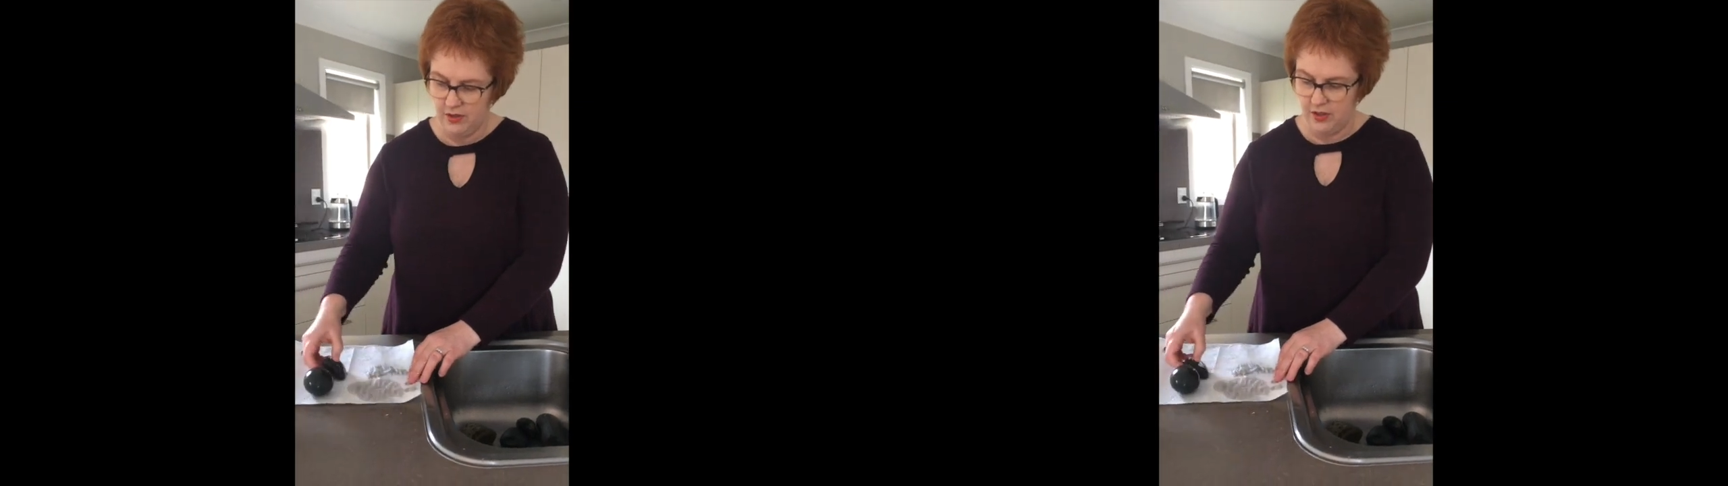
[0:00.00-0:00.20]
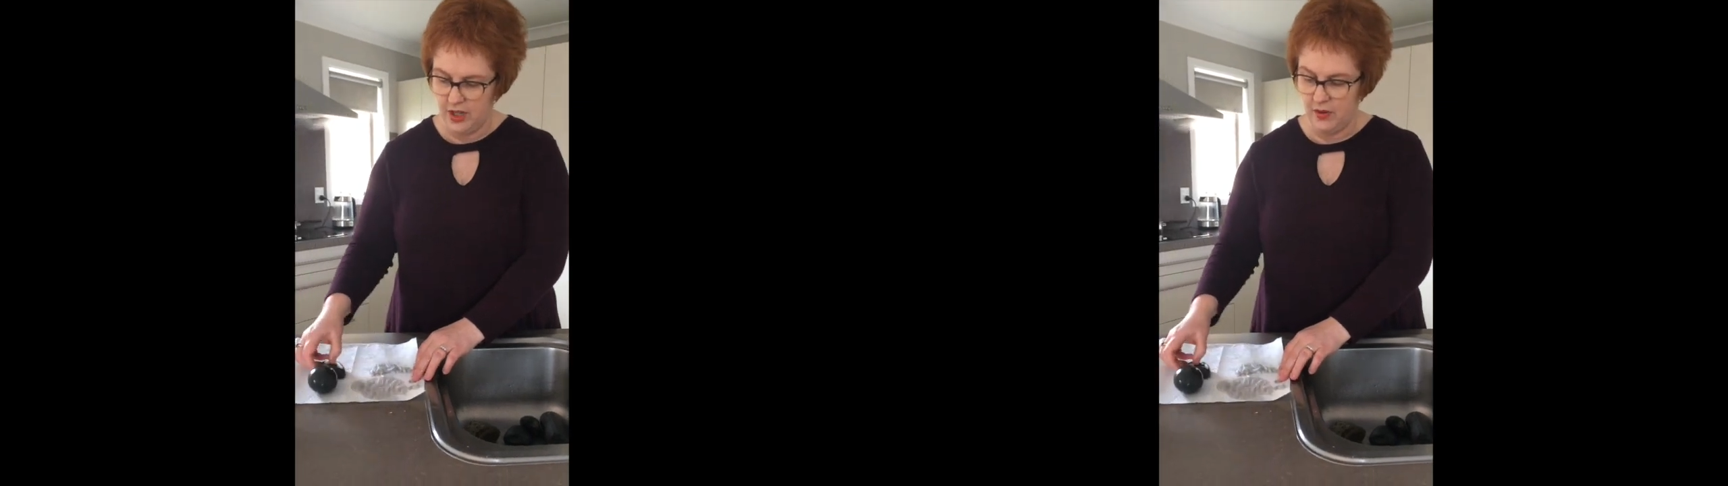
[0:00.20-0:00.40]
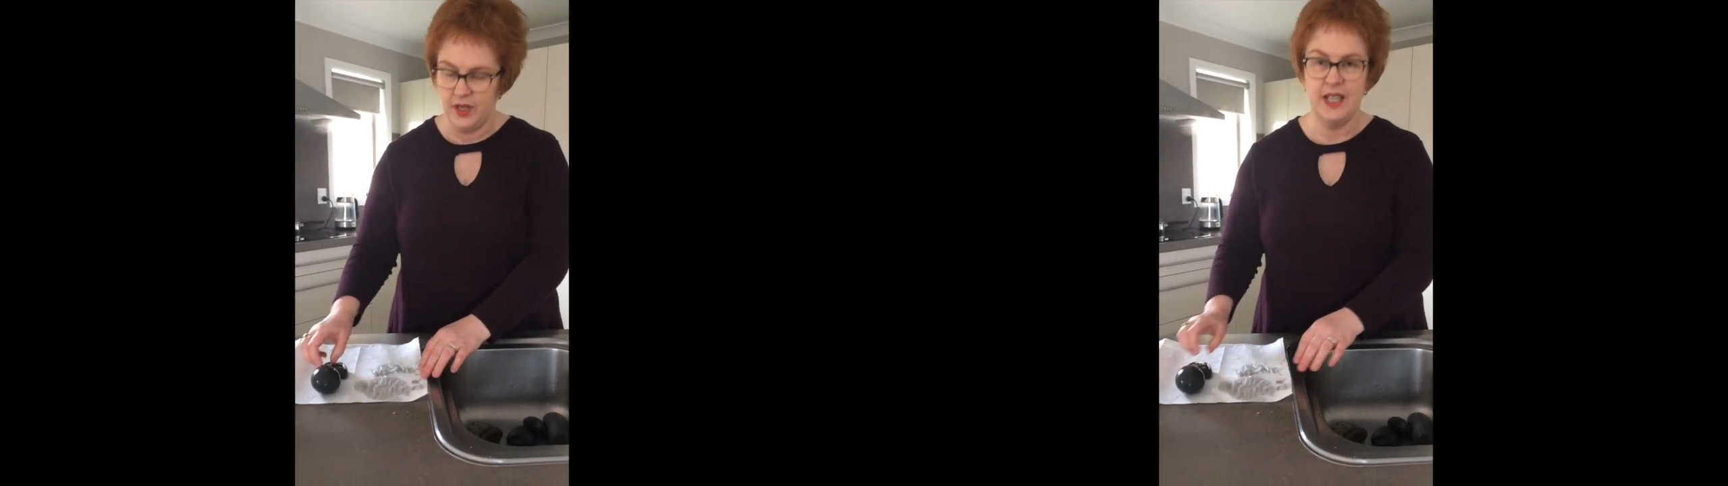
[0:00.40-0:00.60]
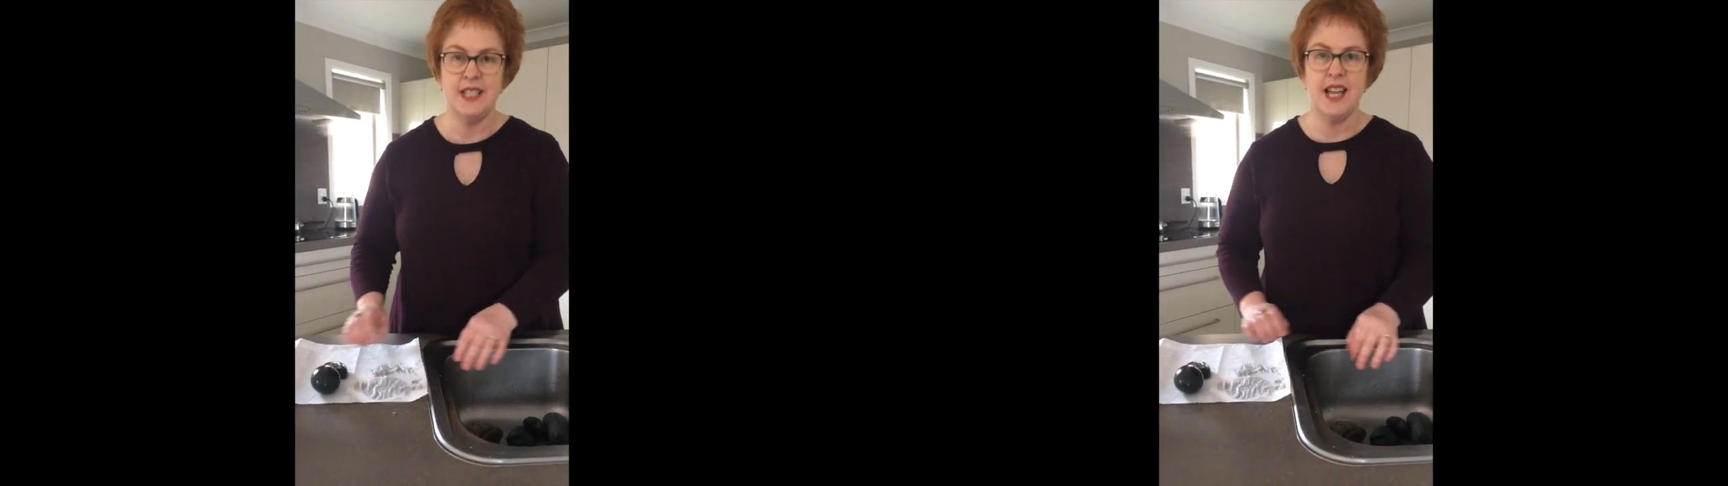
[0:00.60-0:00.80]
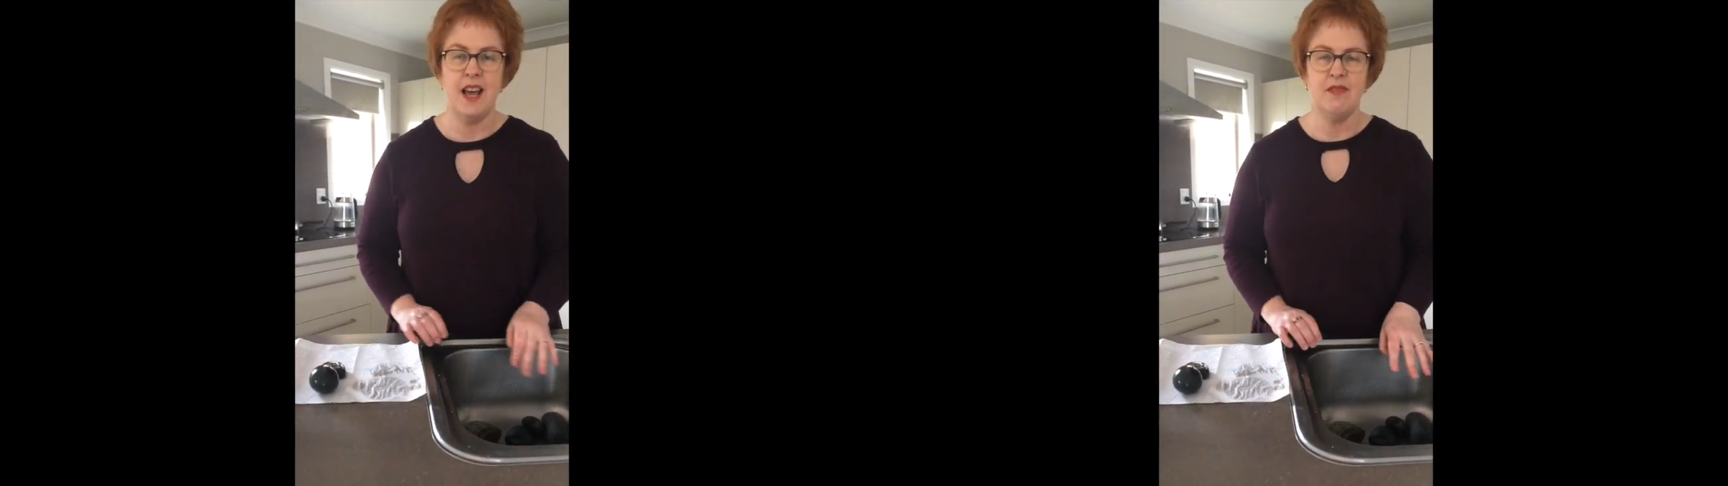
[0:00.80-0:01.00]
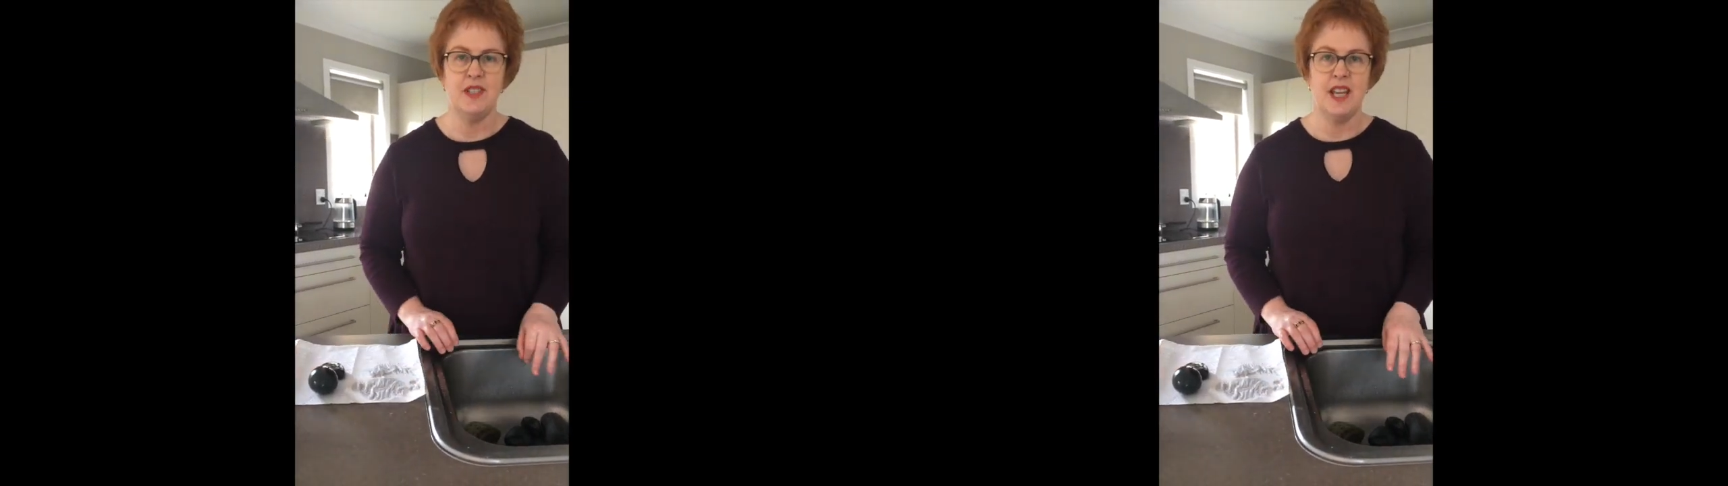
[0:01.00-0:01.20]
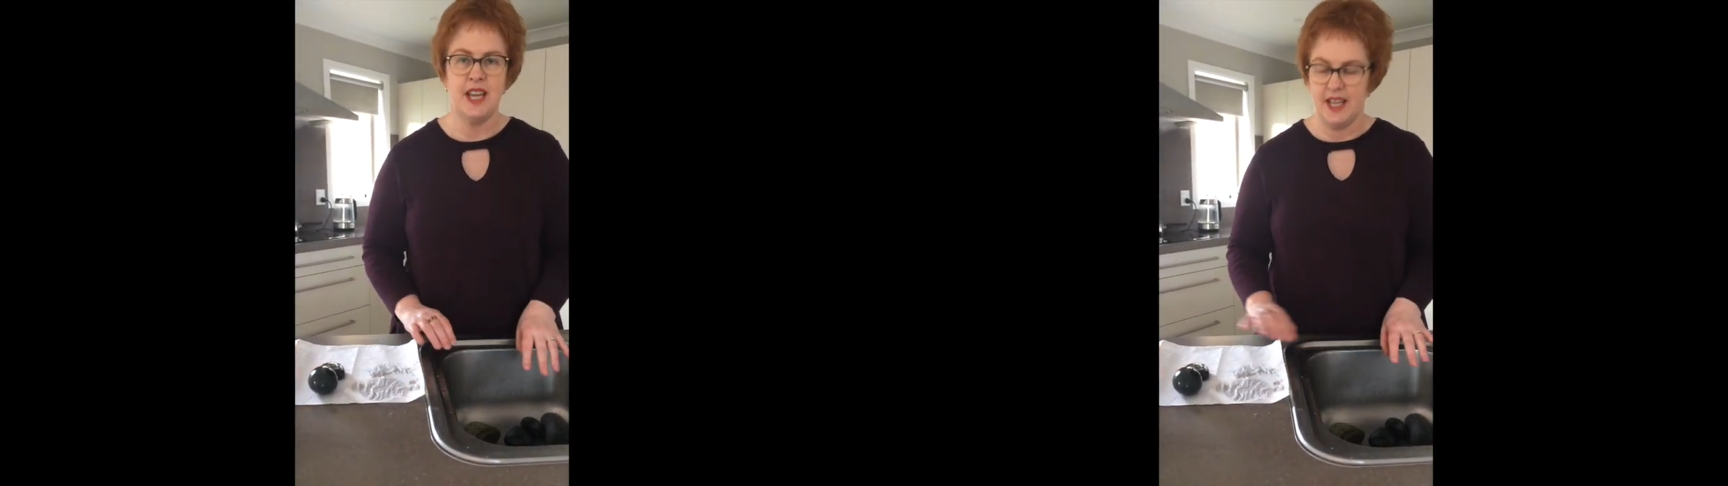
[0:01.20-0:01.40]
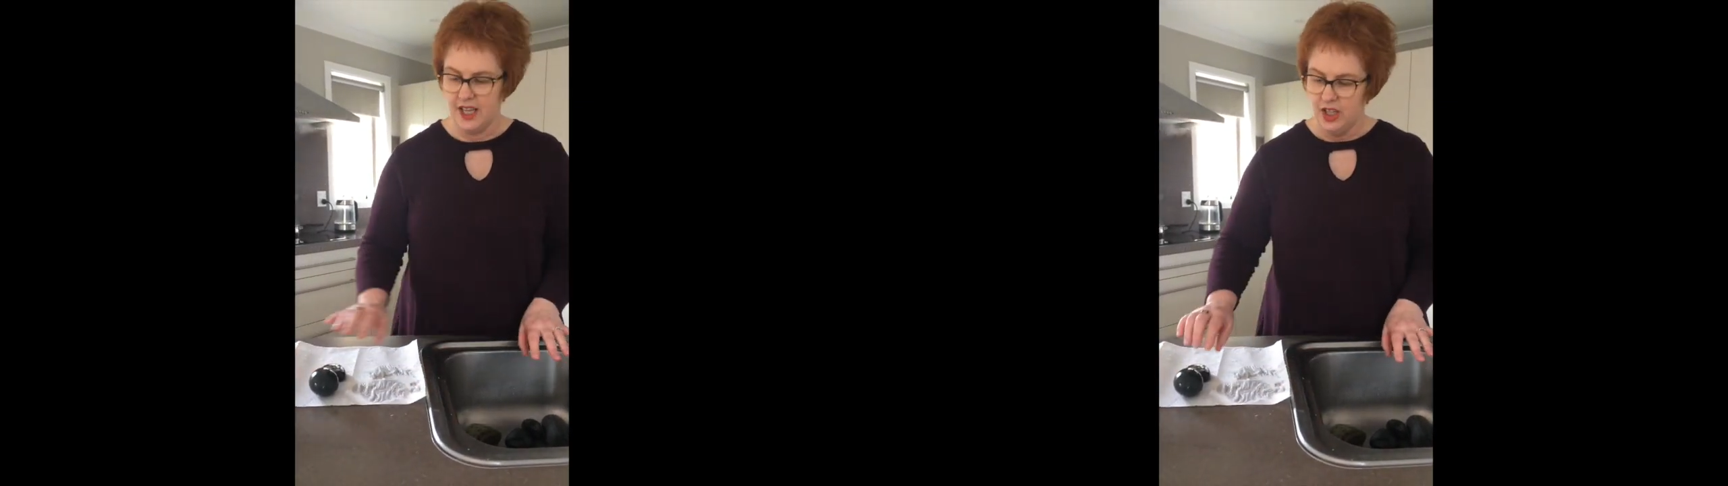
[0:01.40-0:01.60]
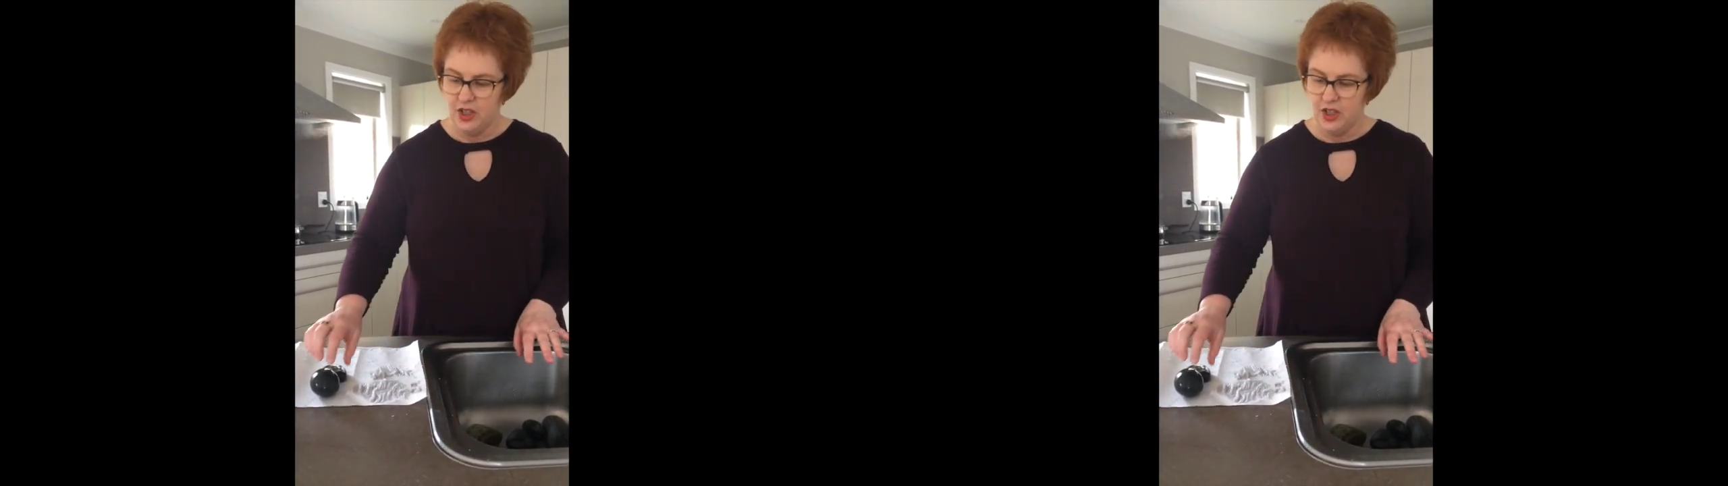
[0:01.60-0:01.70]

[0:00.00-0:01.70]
you know at least half a day.